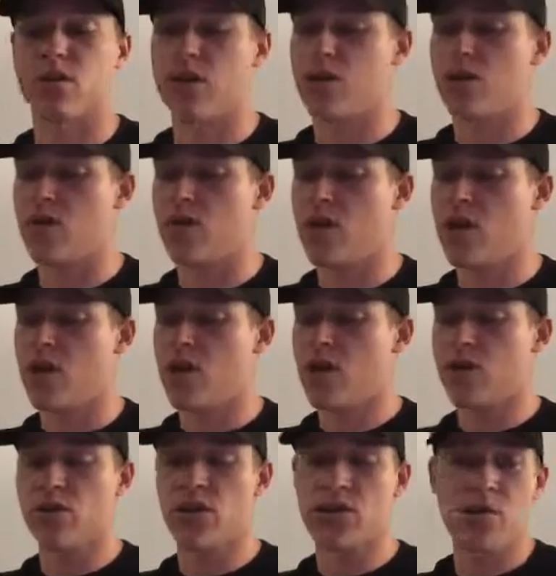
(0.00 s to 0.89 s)
So
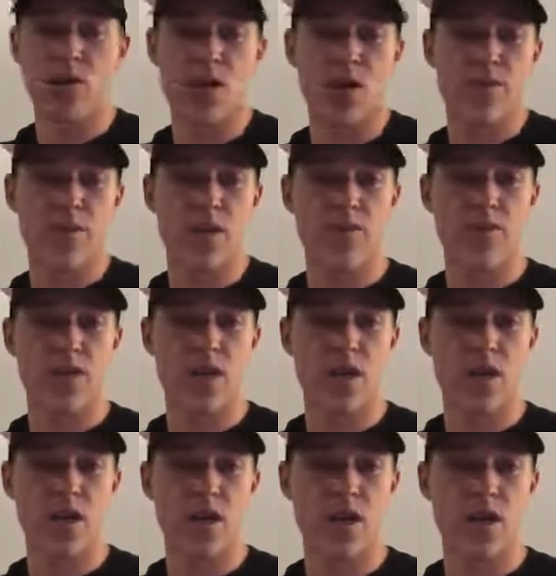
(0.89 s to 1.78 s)
let's talk about
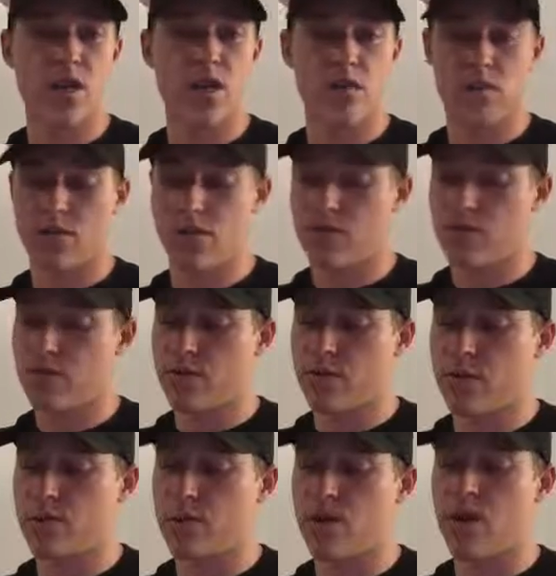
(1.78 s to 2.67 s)

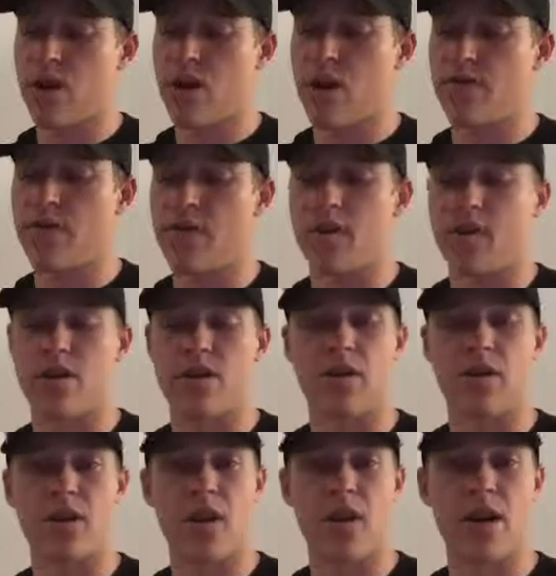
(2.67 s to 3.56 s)
crypto coffee
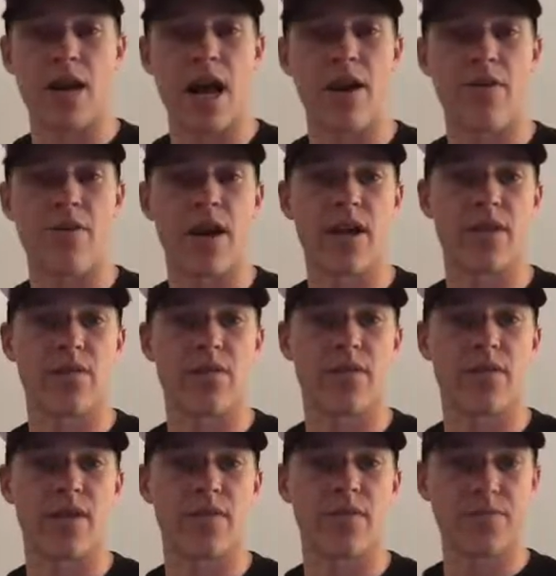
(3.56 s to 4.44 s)
and how that came
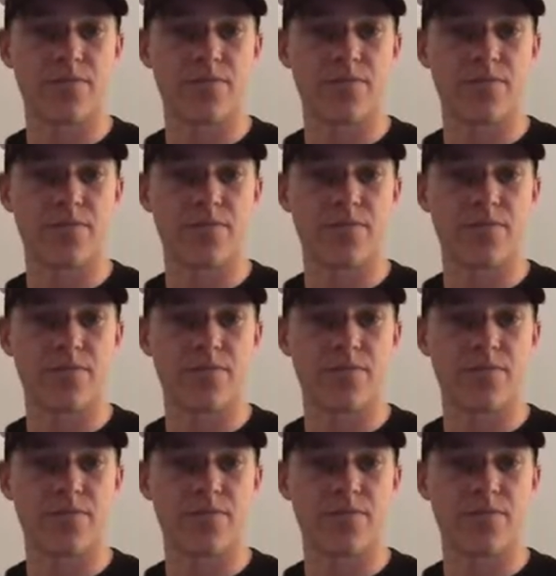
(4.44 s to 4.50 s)
about.